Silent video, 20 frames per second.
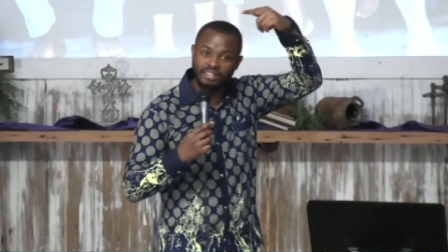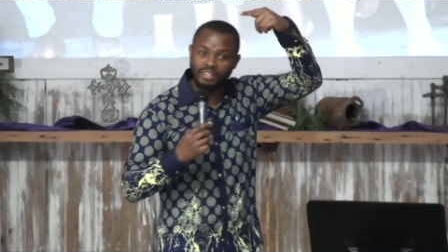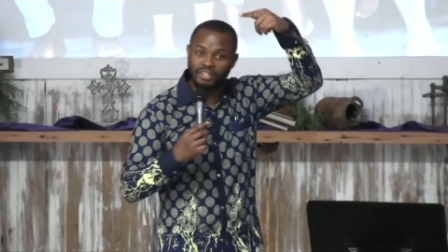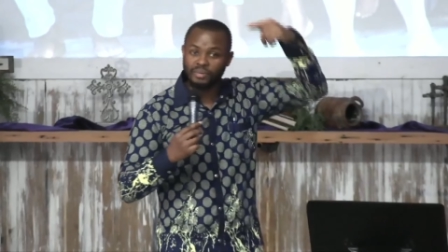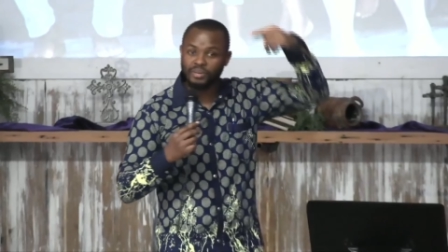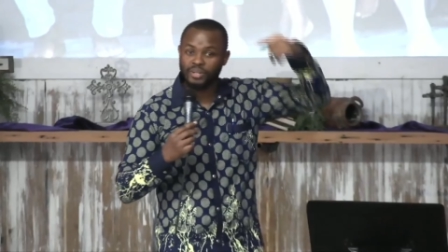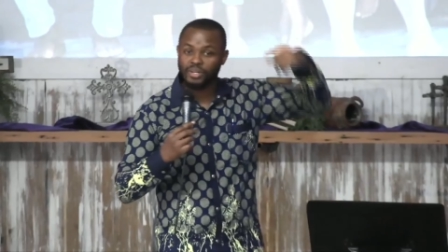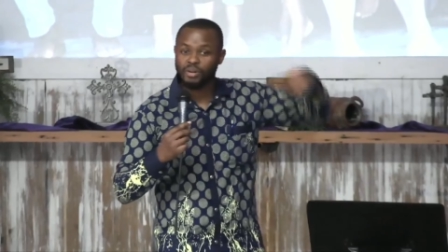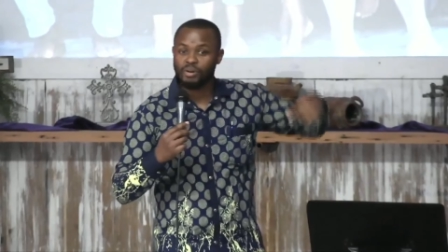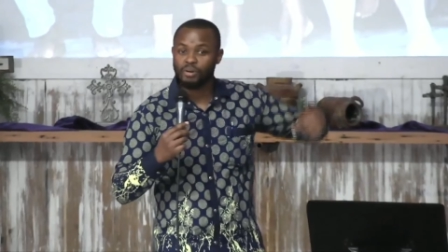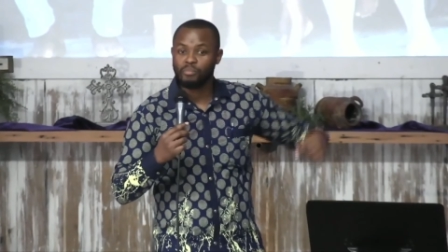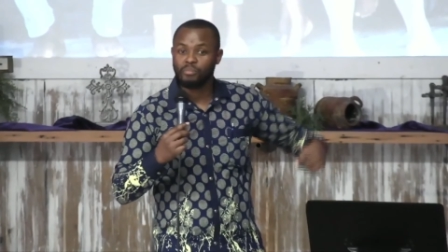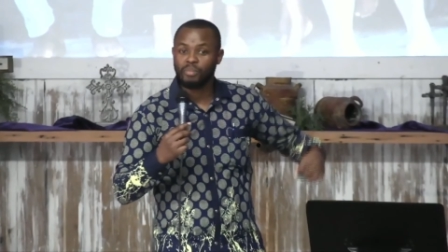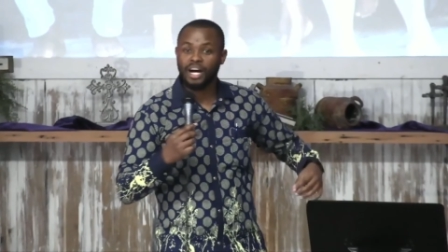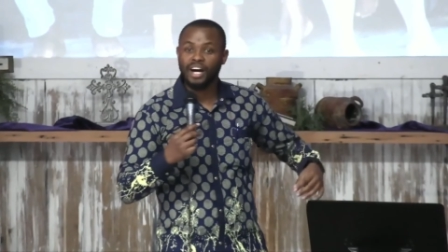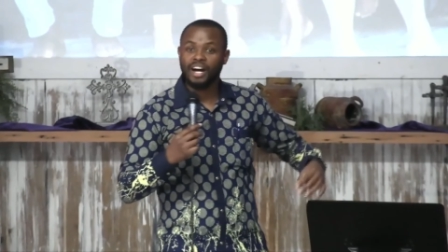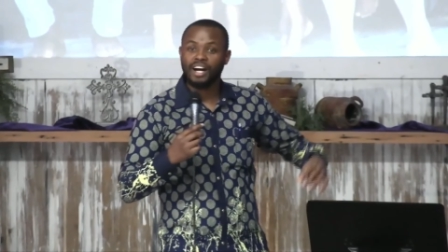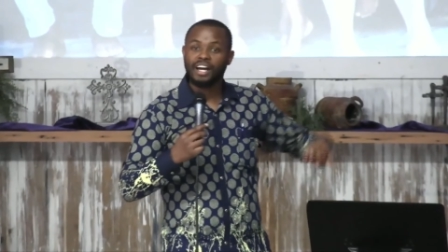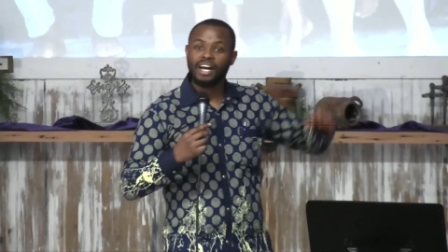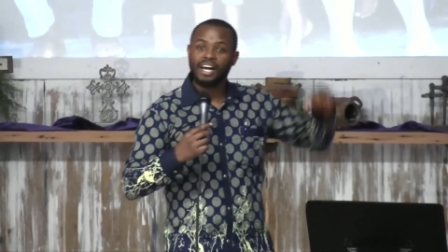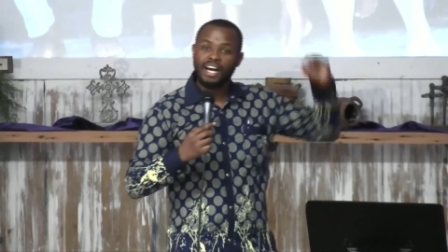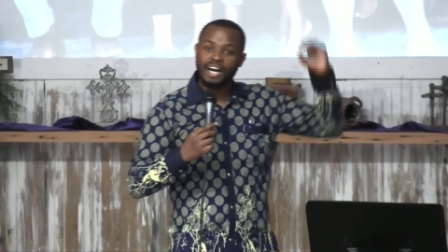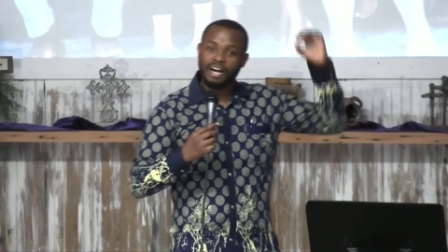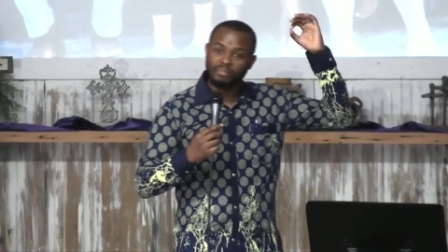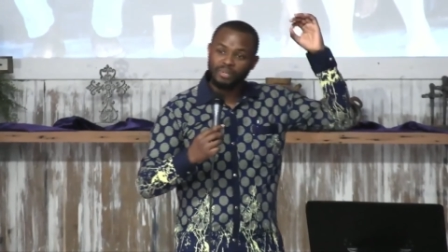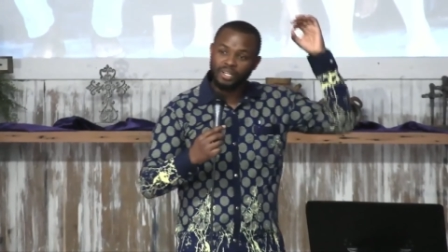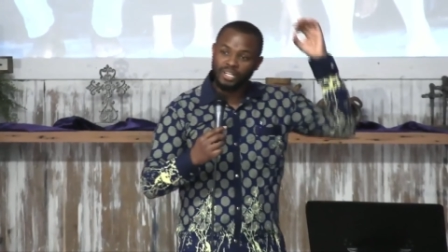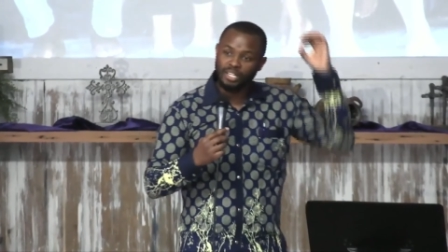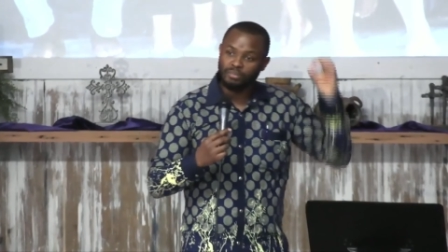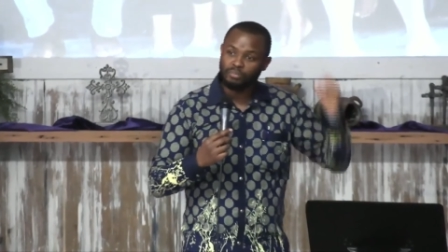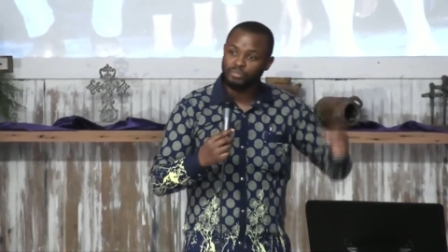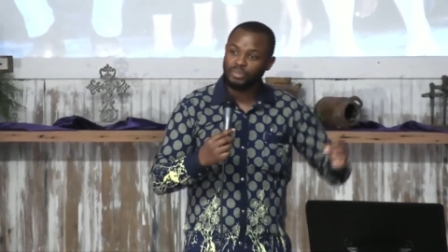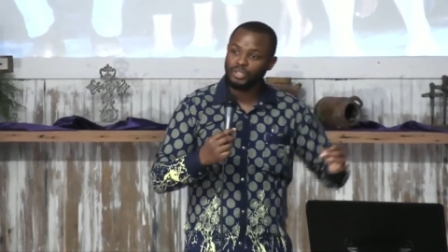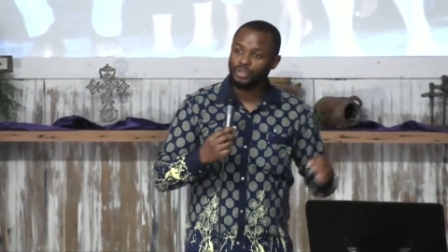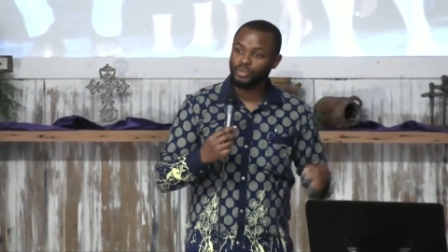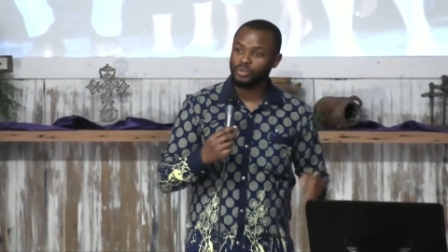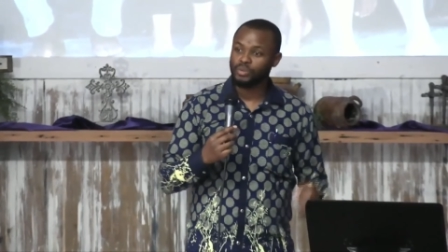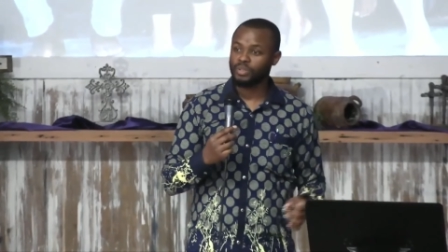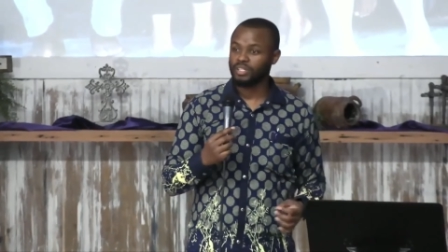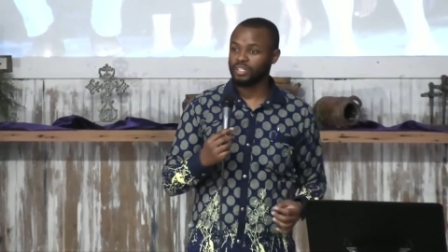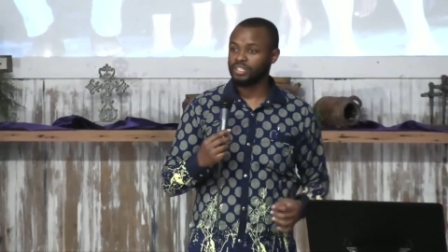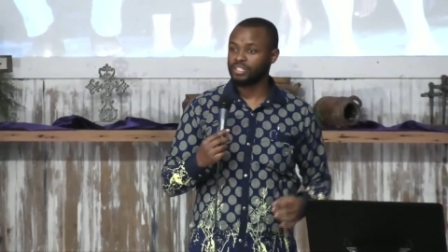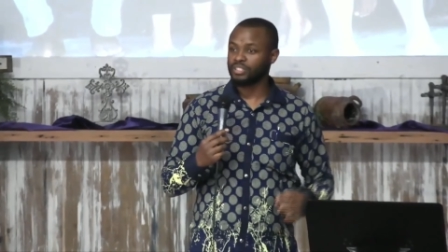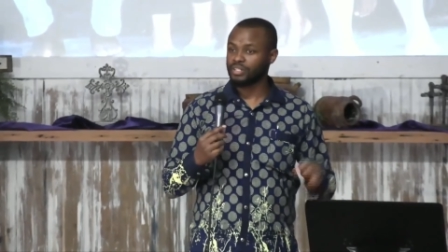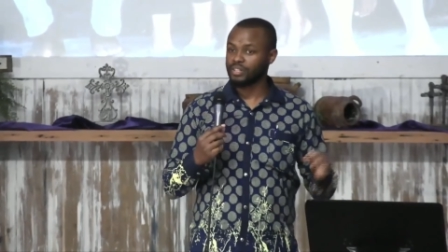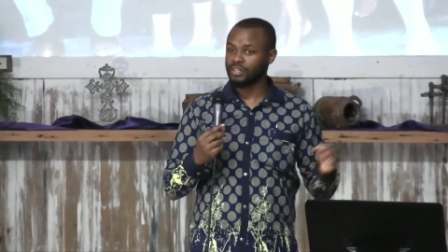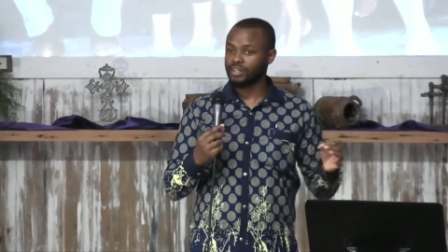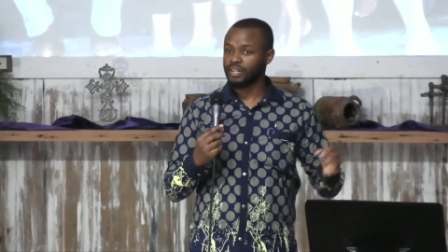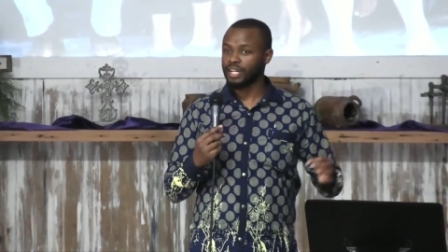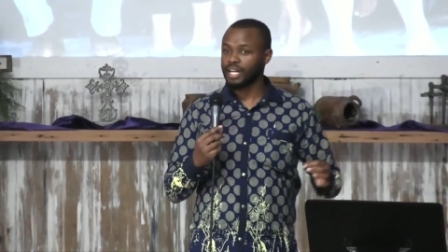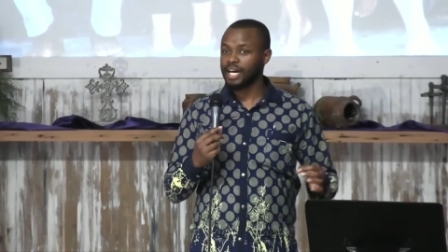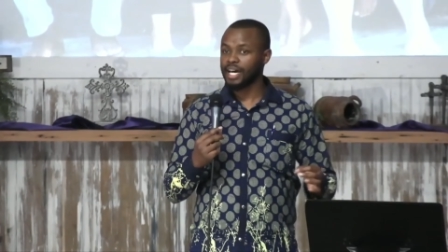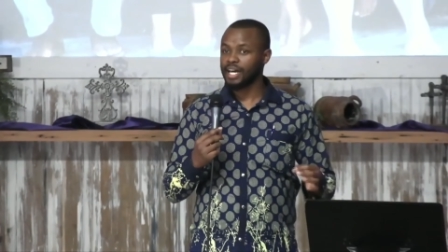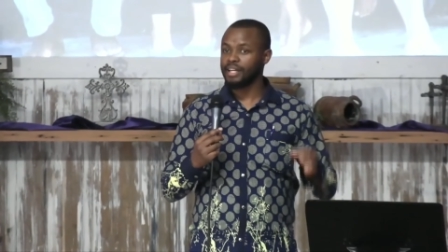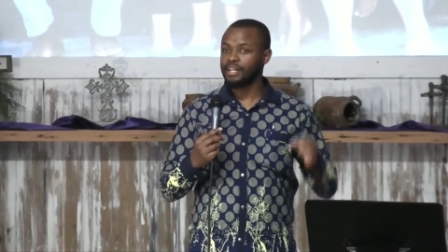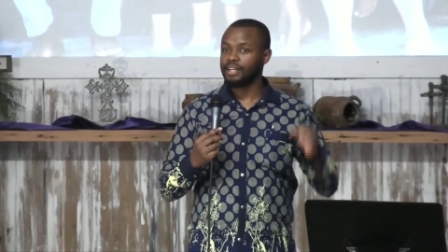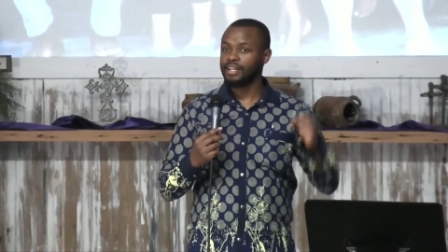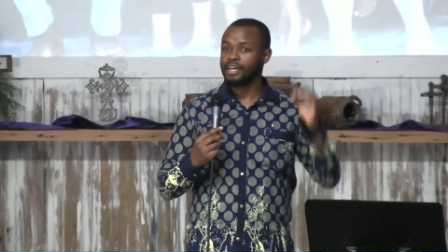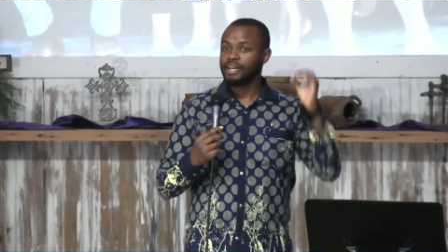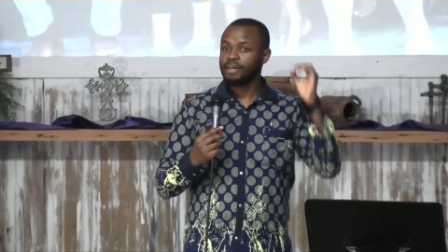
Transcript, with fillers: When we go back, I'm going to be doing this online.